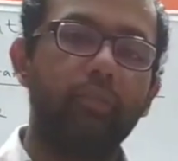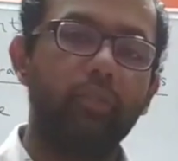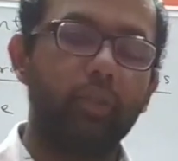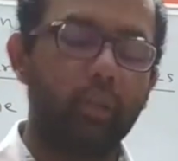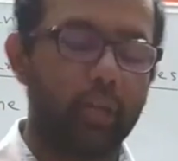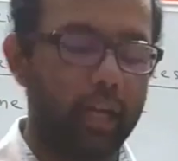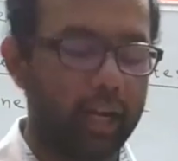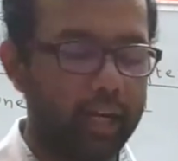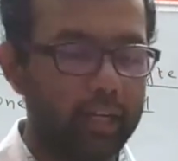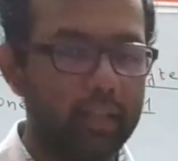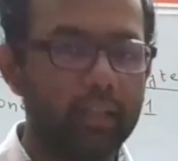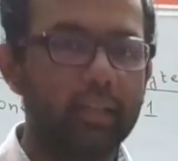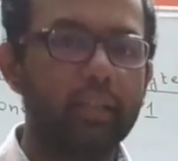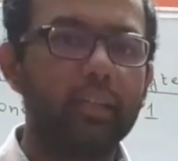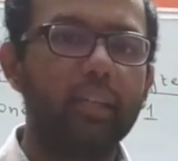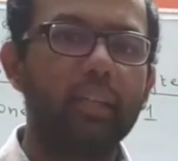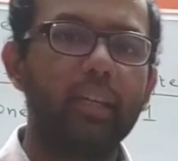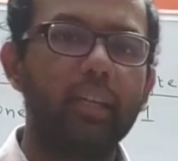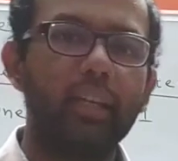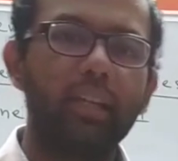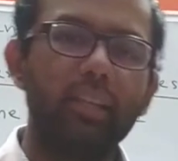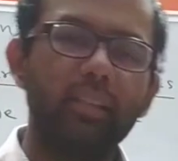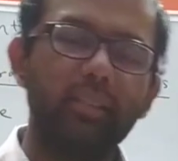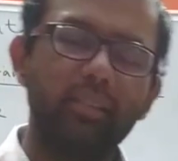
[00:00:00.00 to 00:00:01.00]
your carry
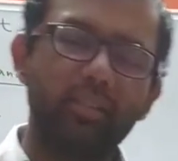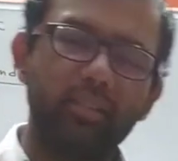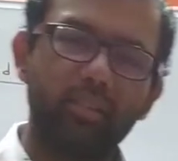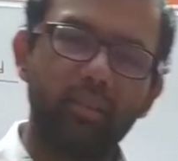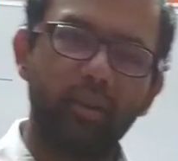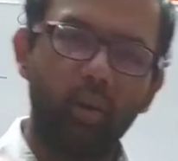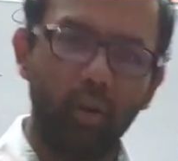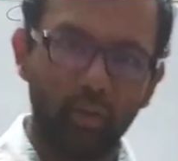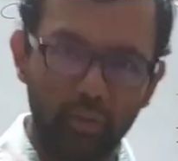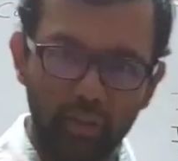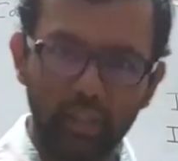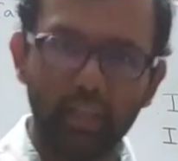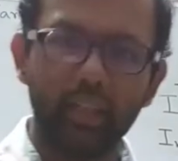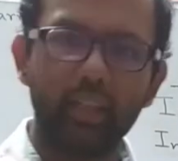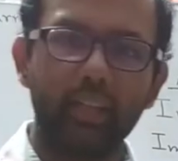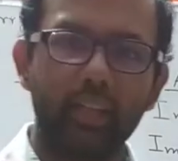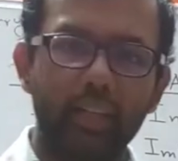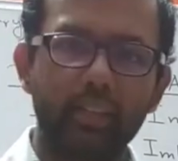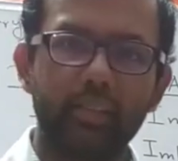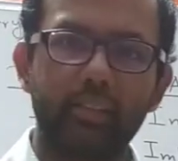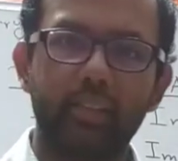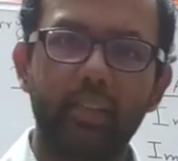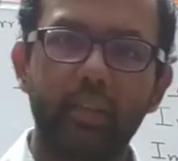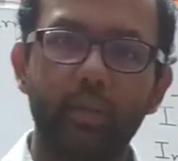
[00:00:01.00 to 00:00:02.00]
already
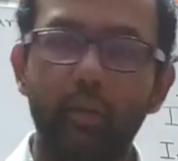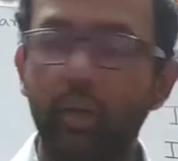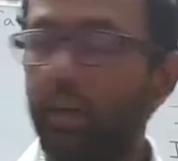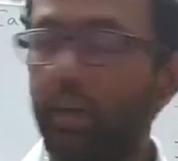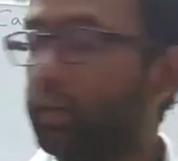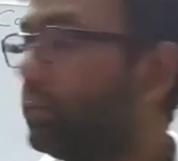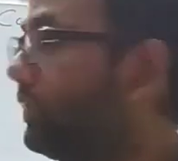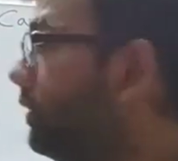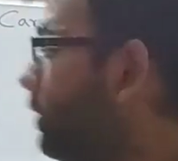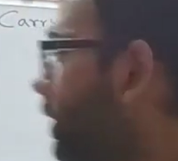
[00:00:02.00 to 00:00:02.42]
contains 0 and if you